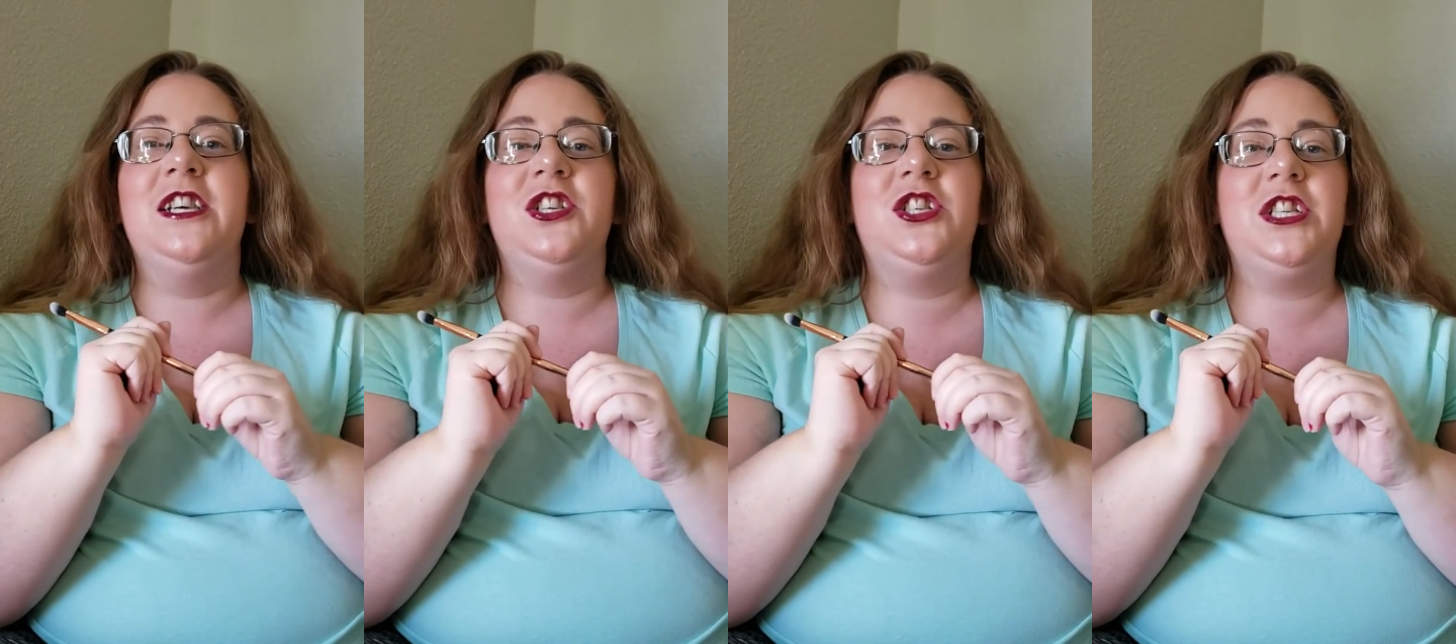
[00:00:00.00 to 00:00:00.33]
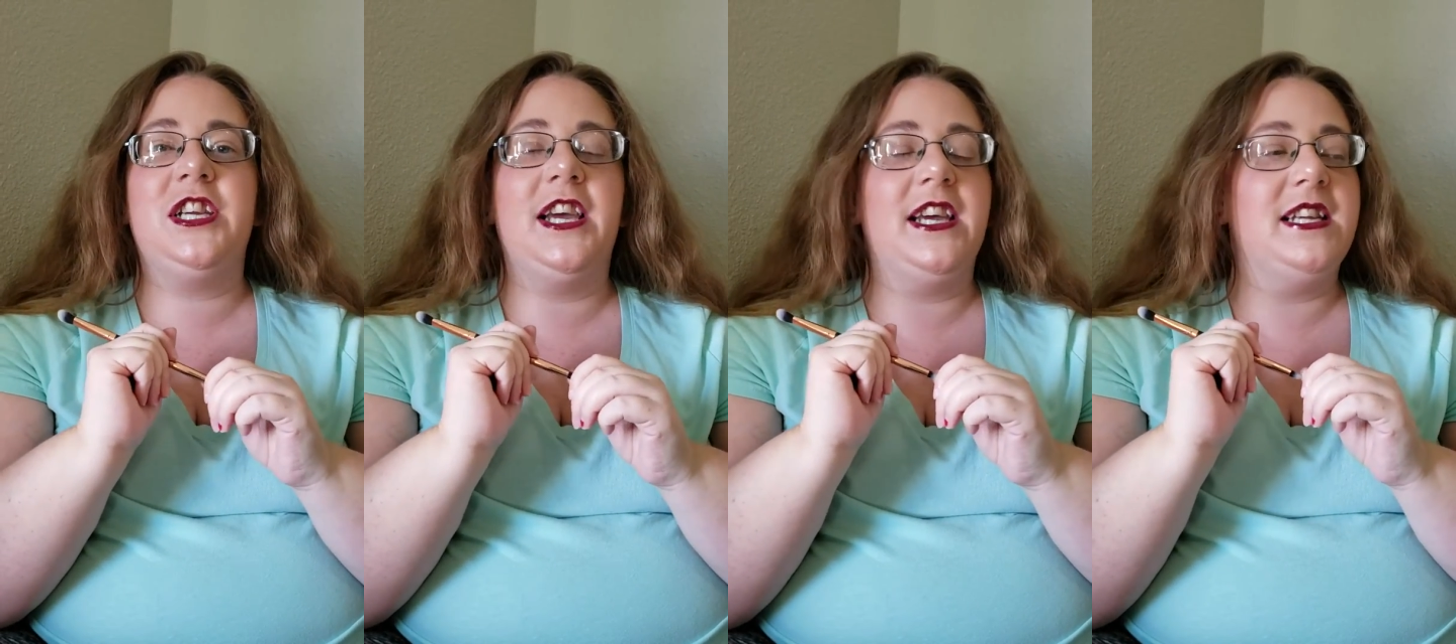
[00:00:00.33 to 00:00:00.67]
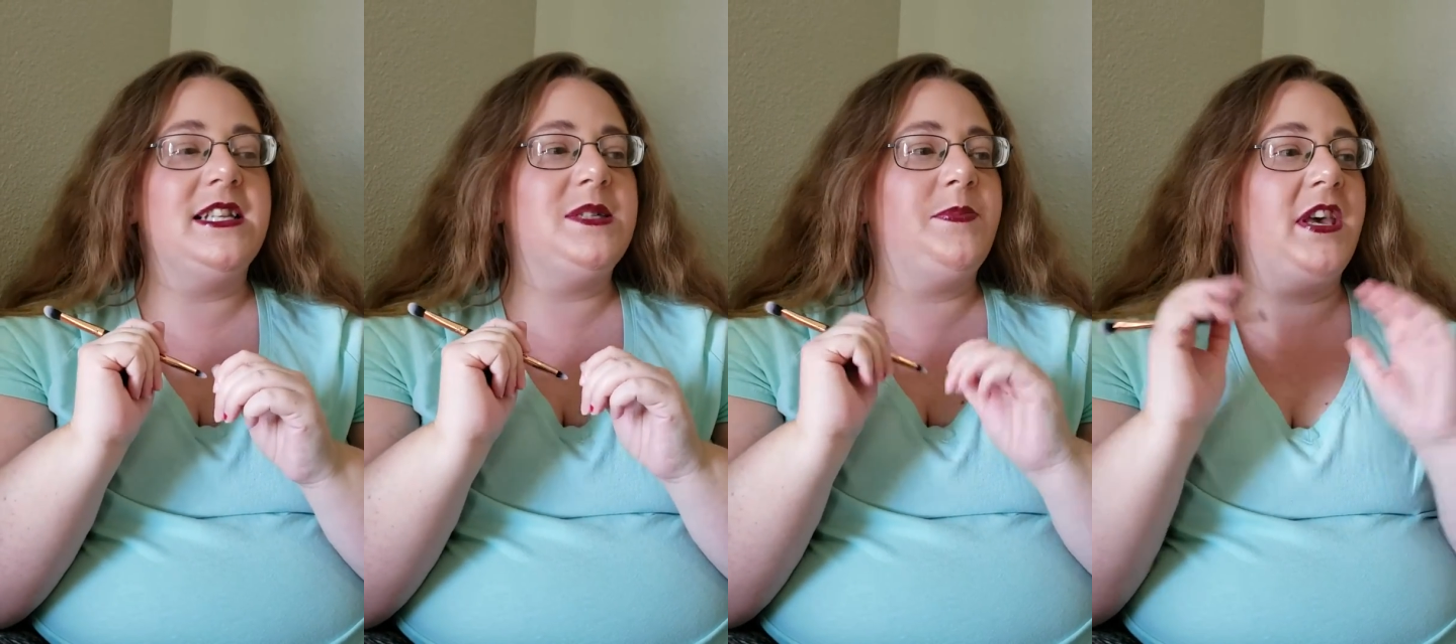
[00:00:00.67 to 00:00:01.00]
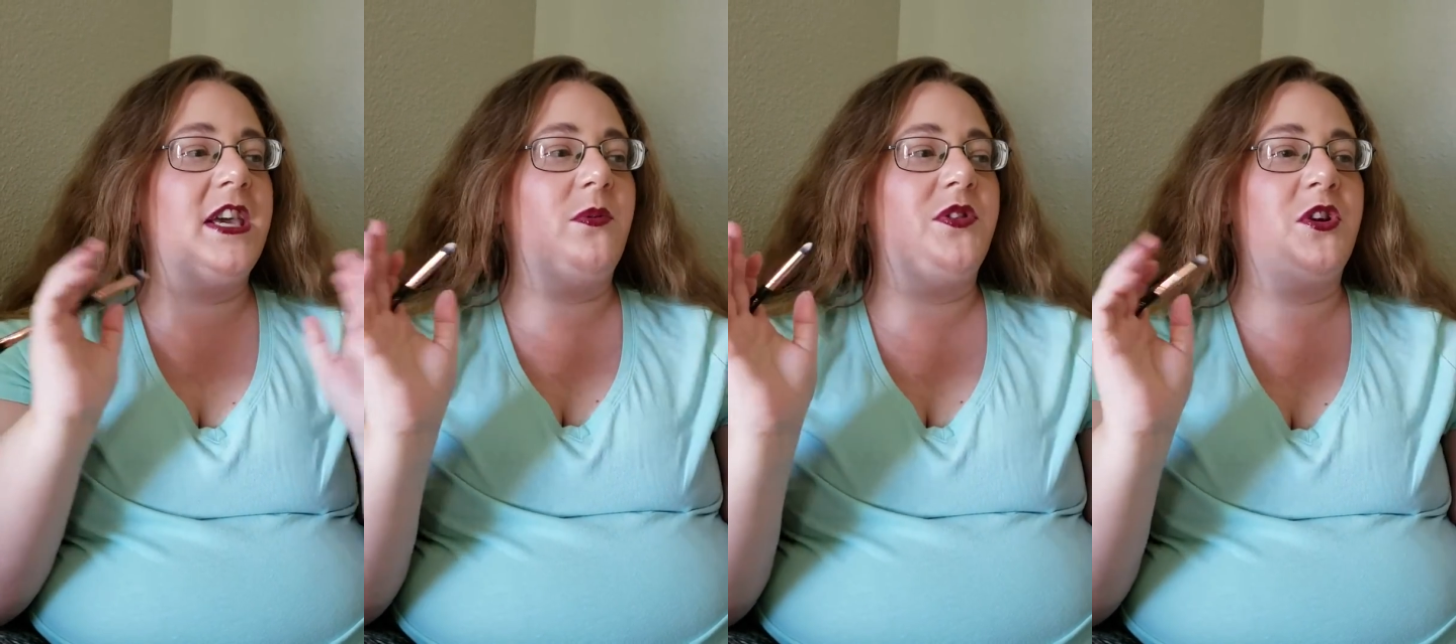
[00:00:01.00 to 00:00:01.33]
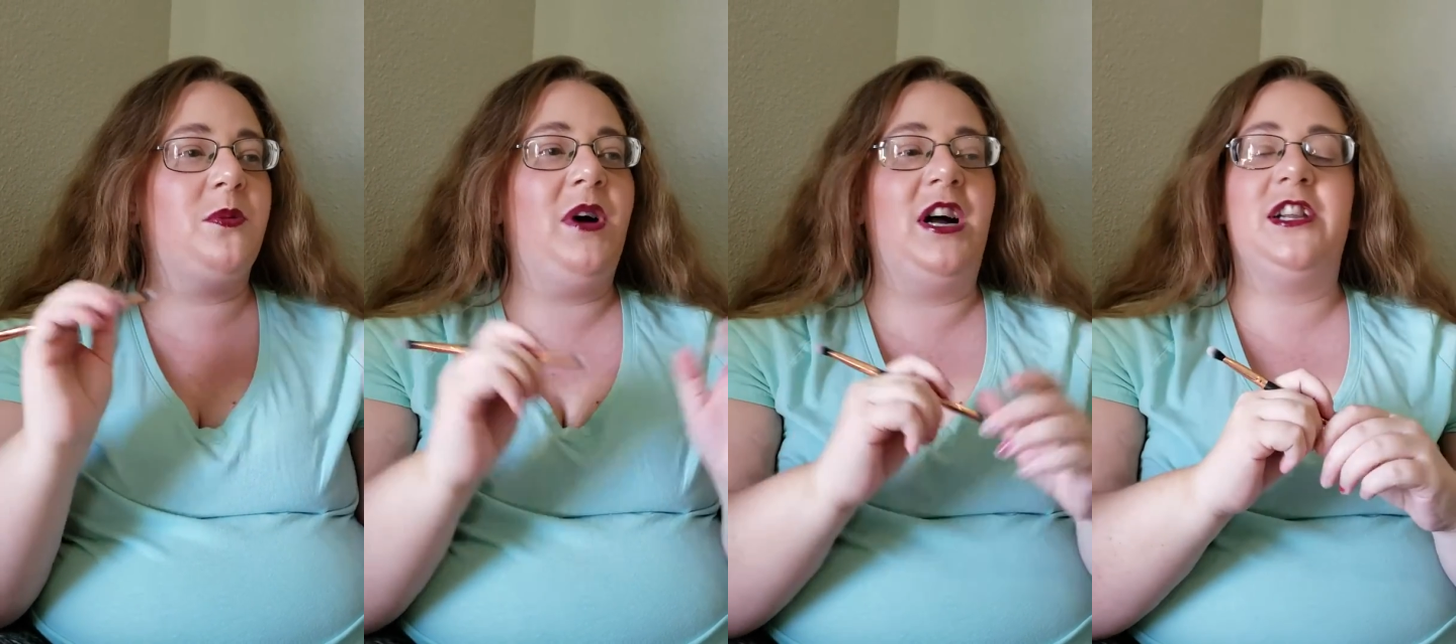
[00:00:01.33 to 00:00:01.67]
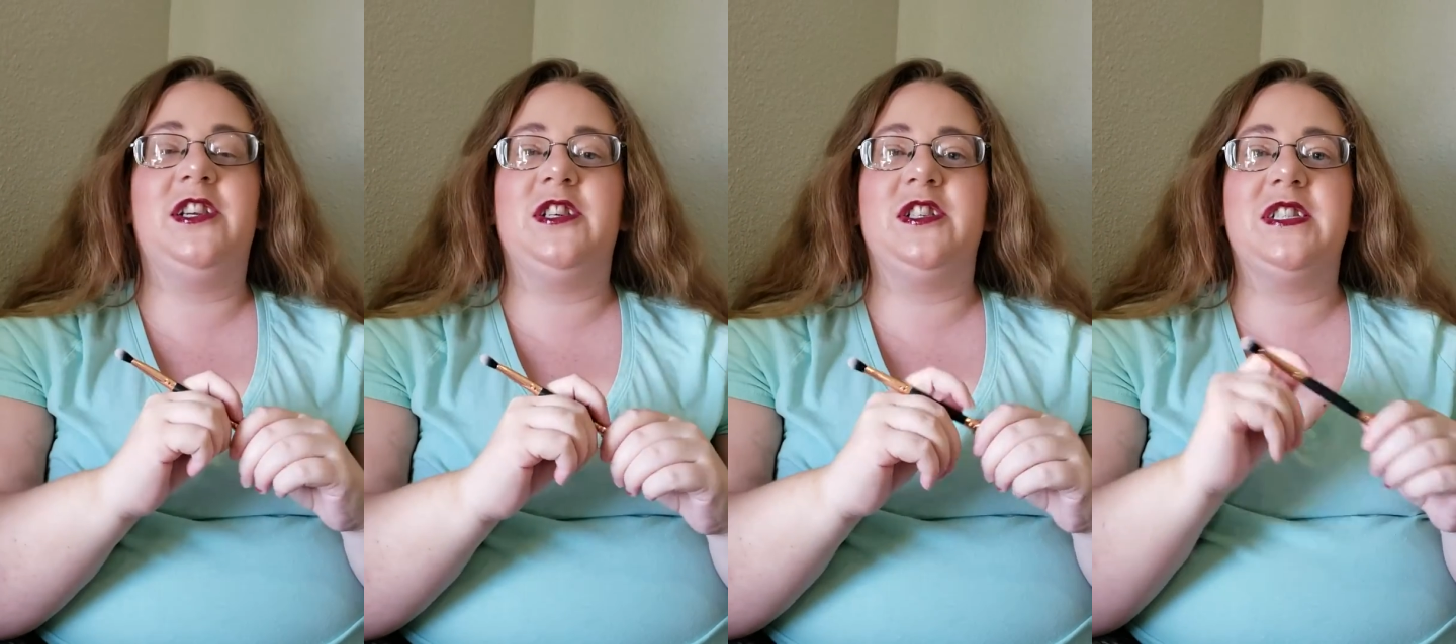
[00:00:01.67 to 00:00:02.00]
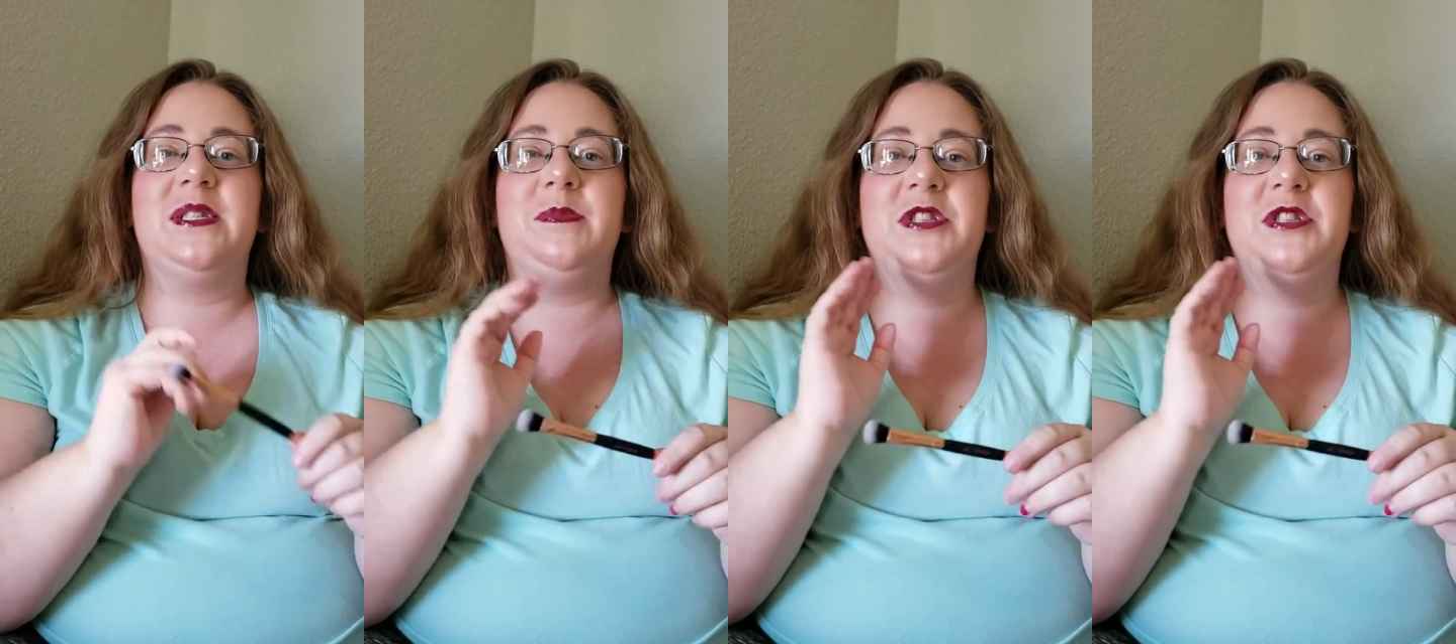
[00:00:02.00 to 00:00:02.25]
she is playing with her monitors,